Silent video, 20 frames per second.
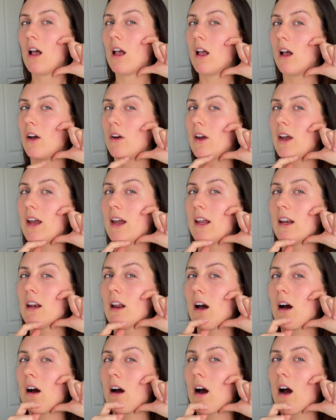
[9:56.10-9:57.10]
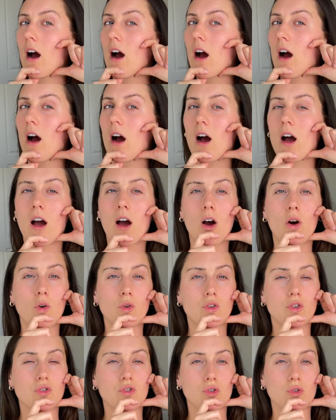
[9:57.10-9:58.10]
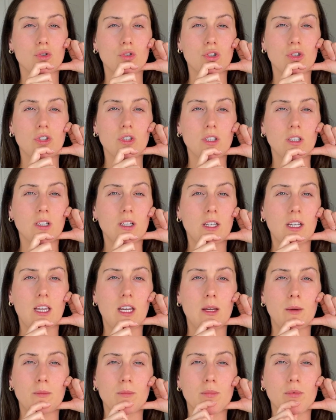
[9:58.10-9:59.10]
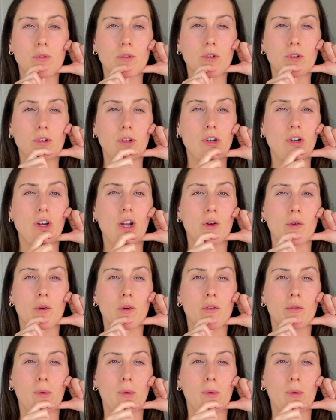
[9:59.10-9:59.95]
So in, I hold the jaw just to keep note of